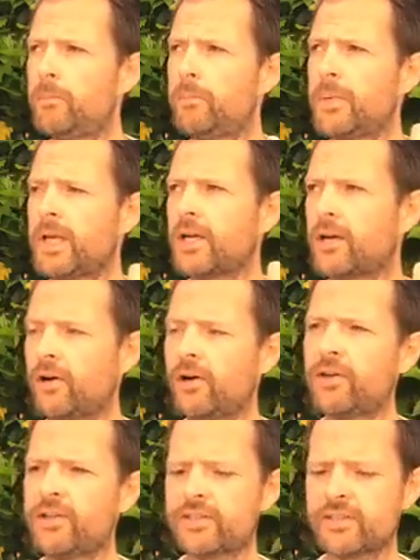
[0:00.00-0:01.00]

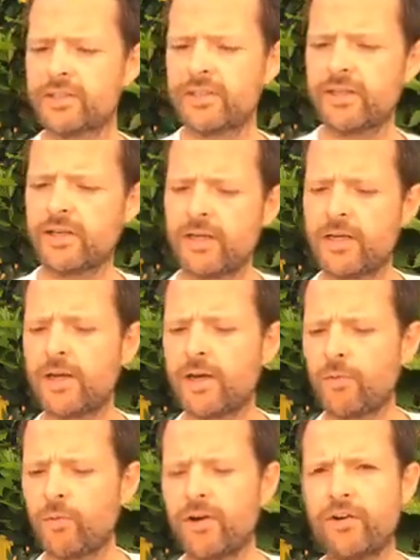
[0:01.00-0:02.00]
because
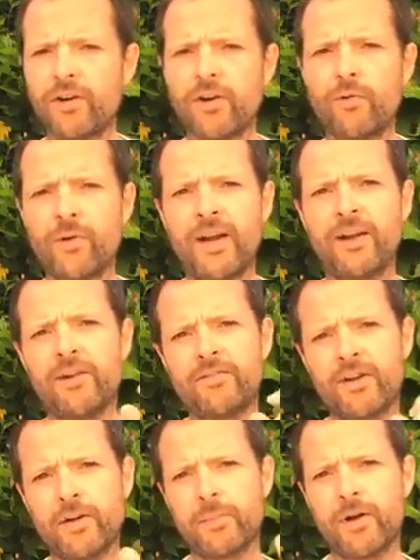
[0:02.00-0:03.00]
we are not aware of
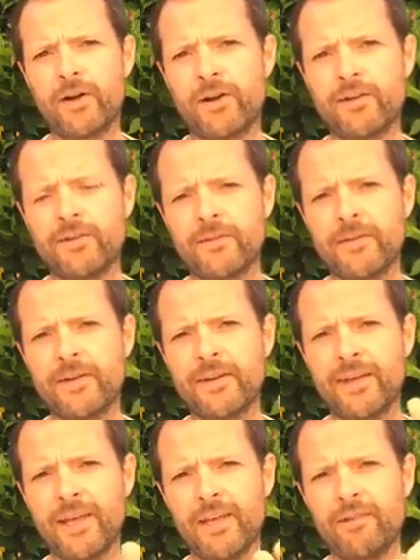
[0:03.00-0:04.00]
our power.
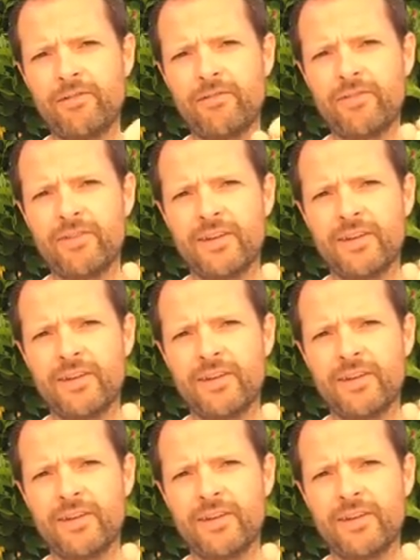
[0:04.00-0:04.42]
If